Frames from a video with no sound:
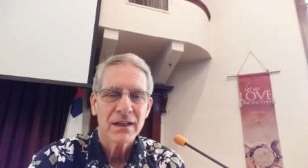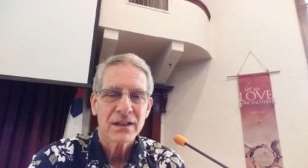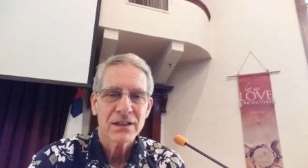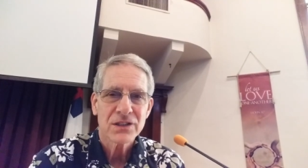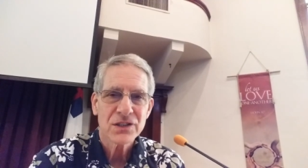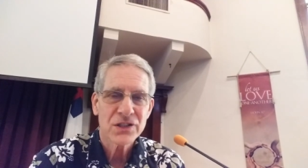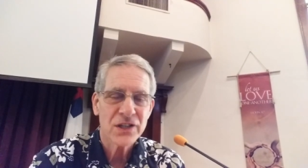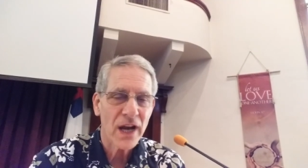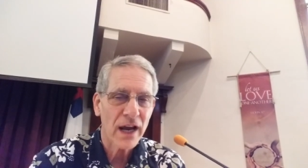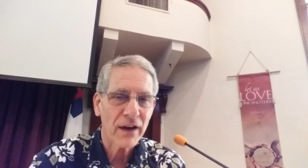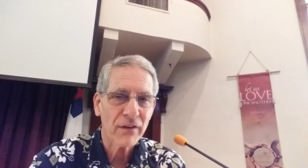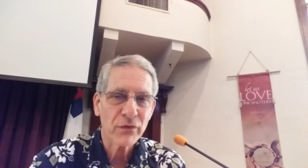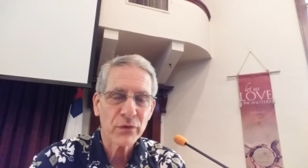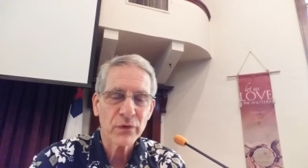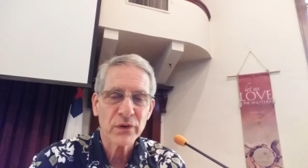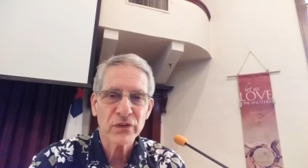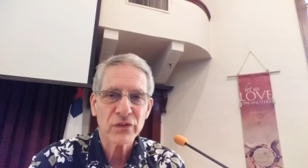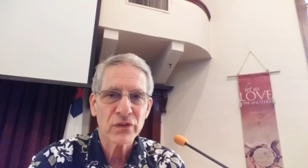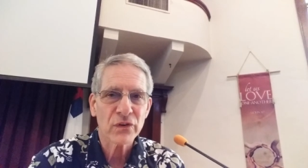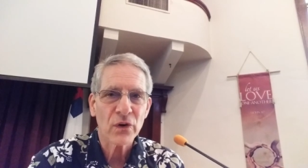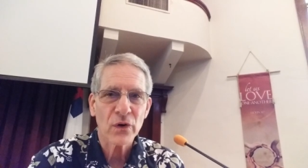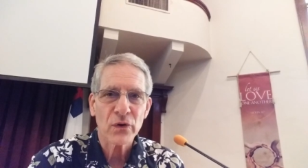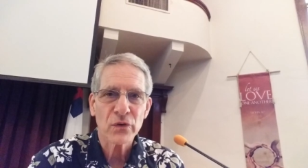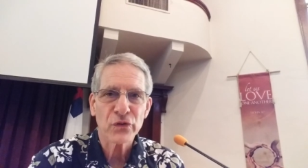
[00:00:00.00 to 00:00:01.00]
Jeff
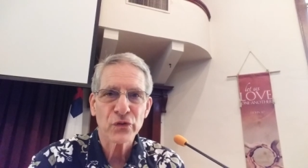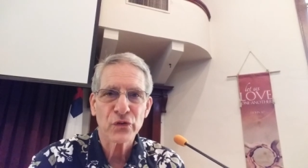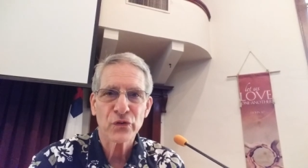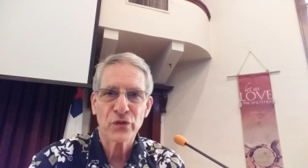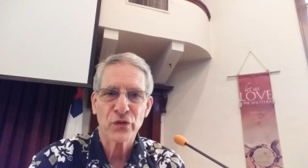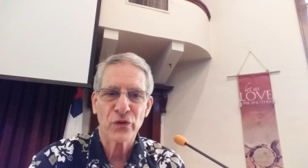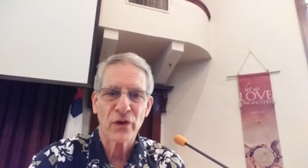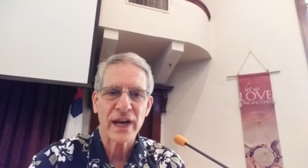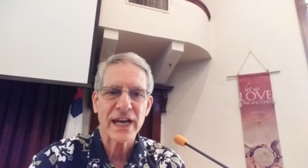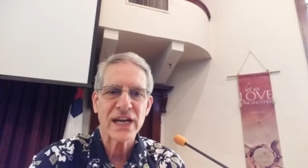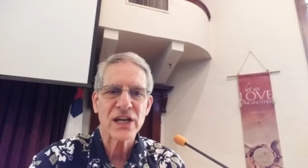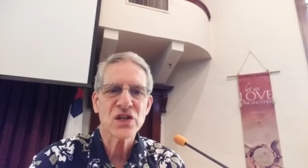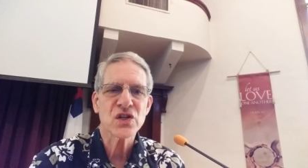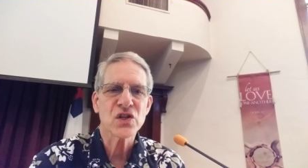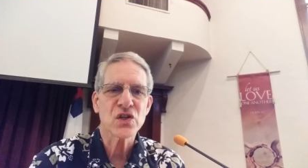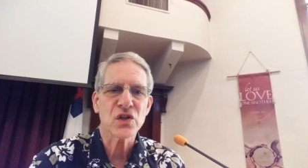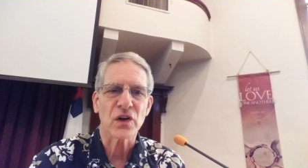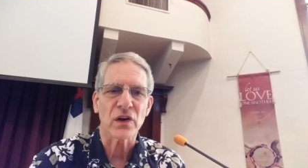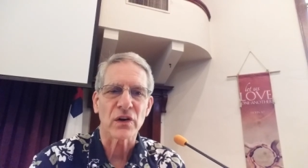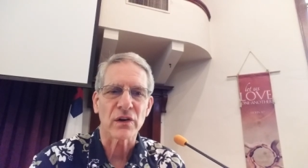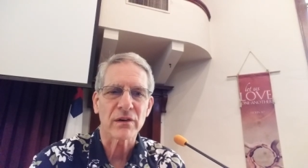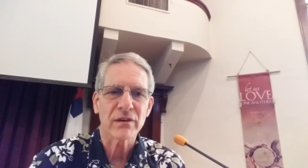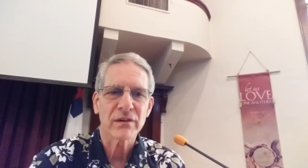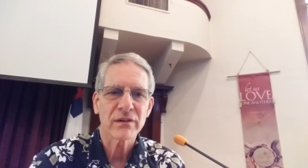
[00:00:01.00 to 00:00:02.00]
was no
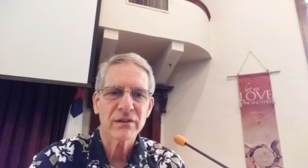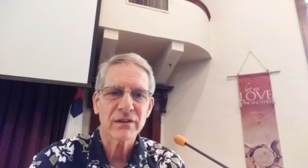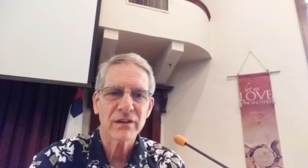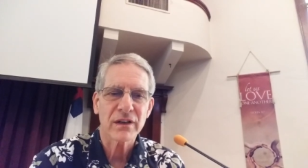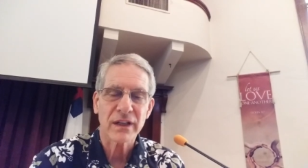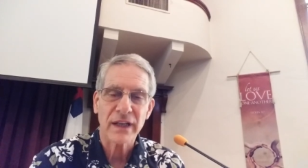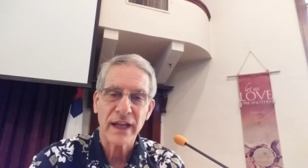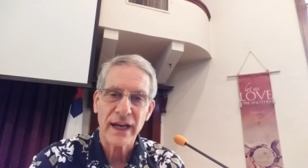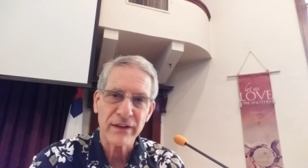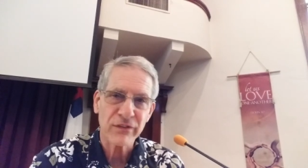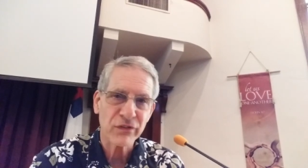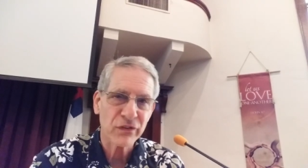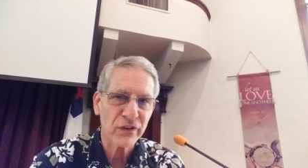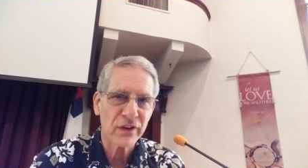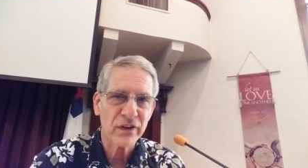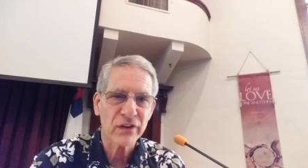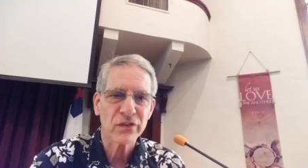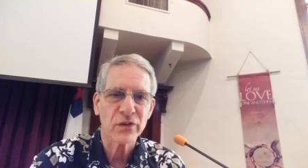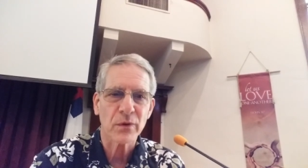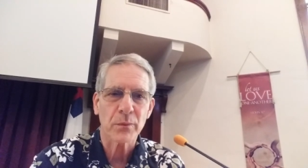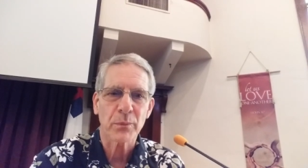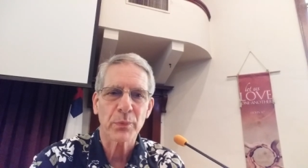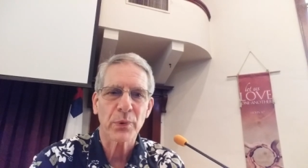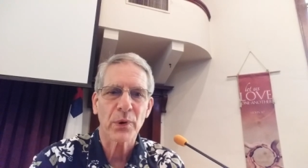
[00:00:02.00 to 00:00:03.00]
stranger to life's
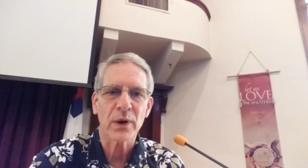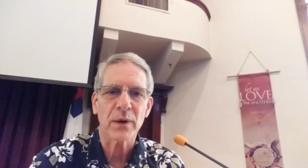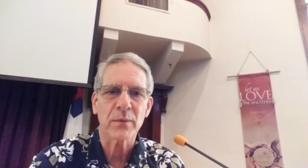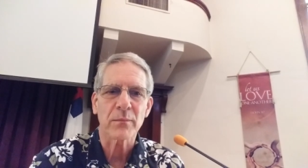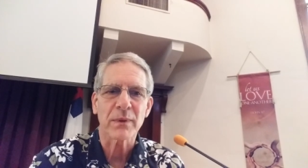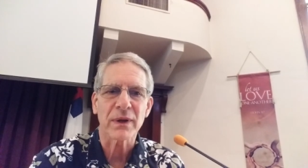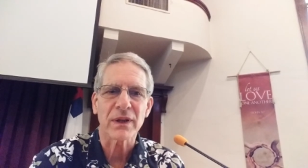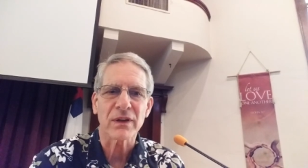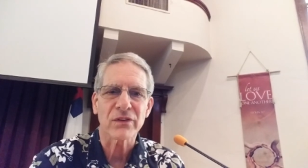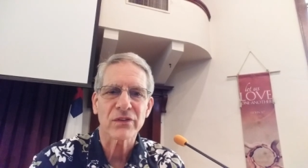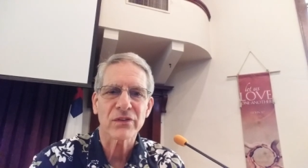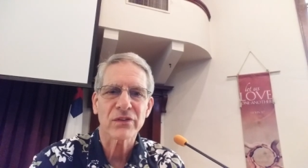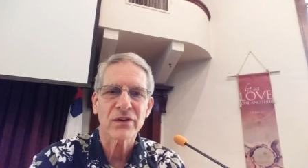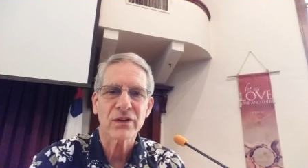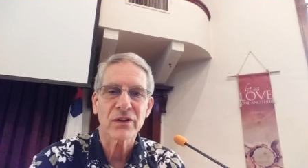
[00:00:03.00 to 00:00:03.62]
disappointments.